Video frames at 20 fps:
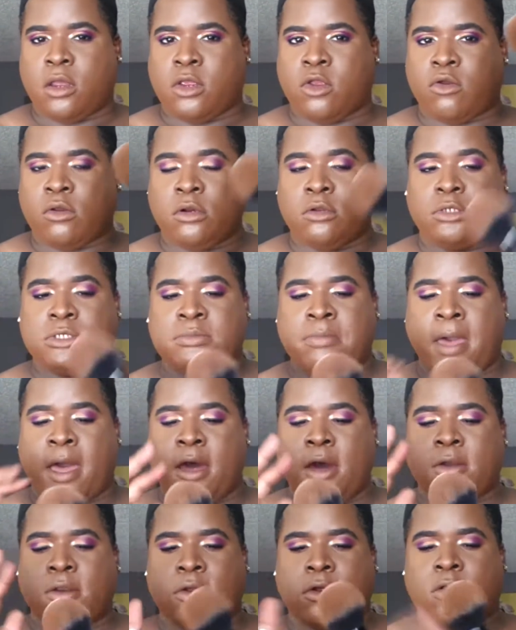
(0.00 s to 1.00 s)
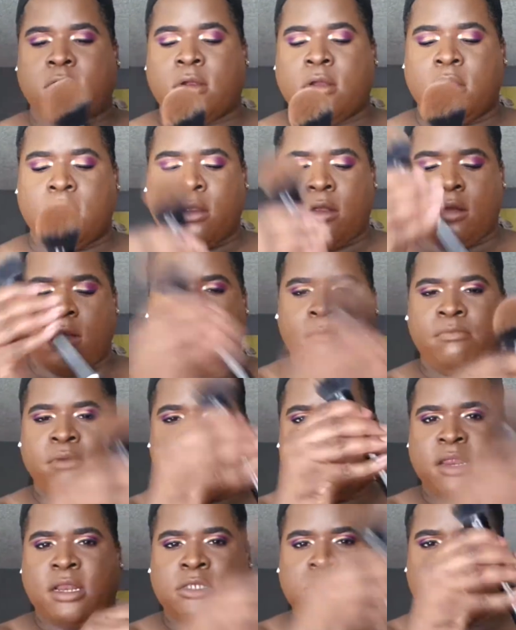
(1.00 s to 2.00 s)
loose powder, put
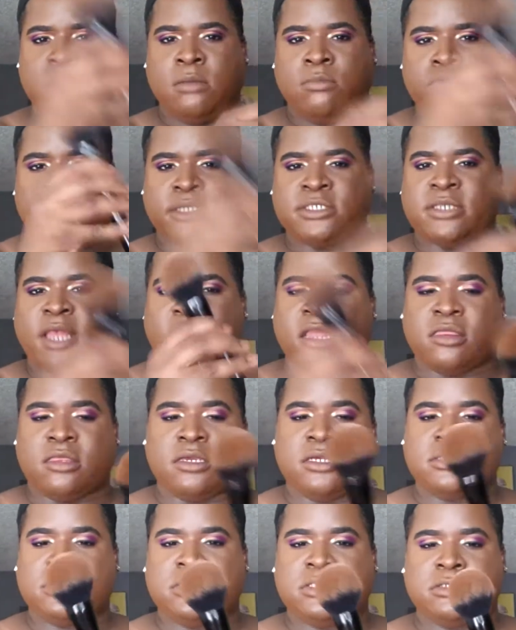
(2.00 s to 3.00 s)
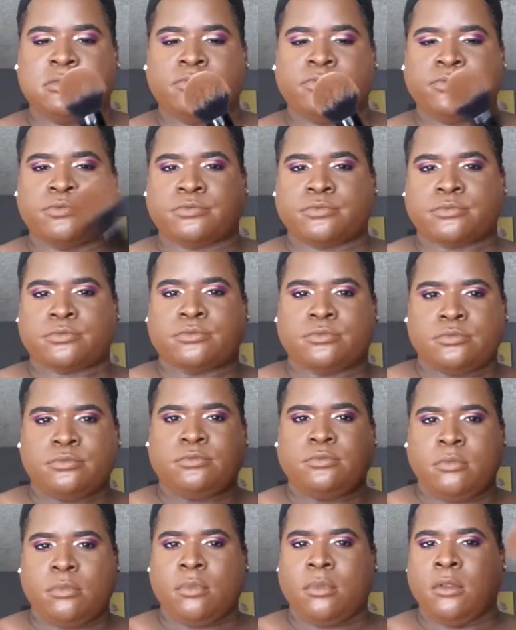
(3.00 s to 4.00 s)
it into the brush like this,
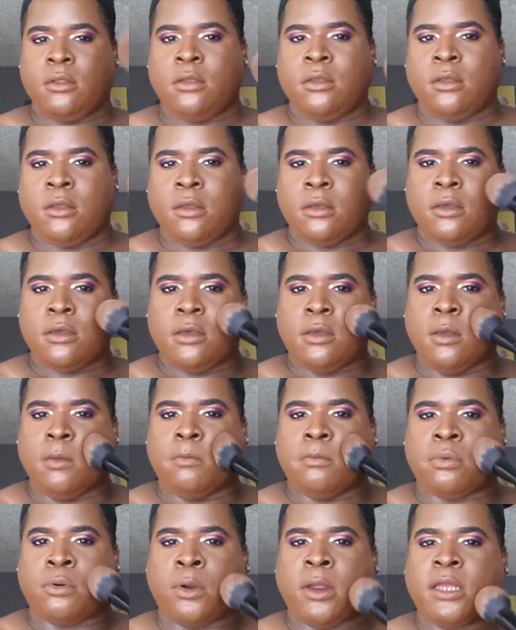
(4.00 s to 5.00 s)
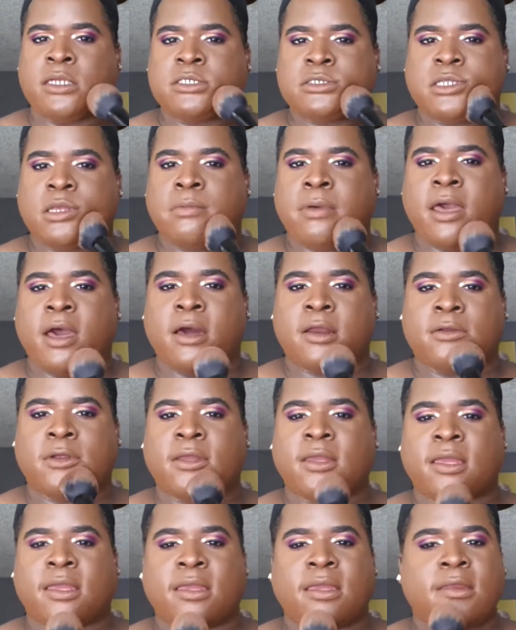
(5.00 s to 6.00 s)
and press the powder
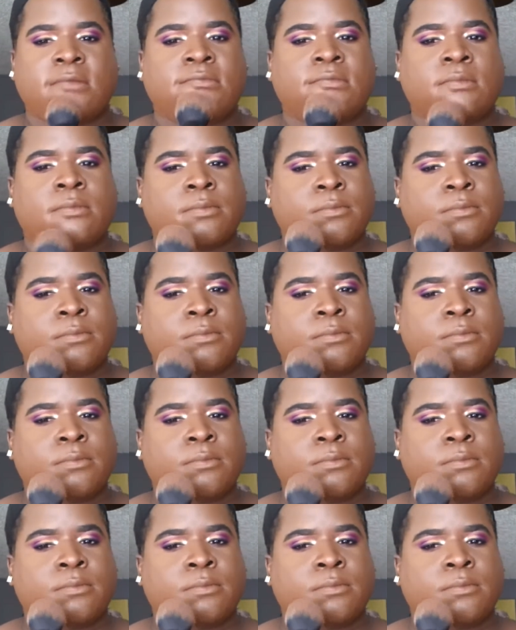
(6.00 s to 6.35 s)
in.